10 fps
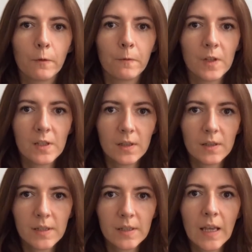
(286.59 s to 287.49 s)
for
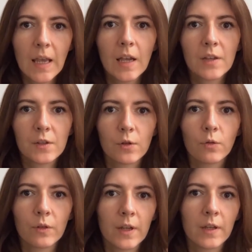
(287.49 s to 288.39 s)
visas.
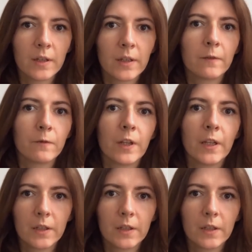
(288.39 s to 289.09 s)
So they have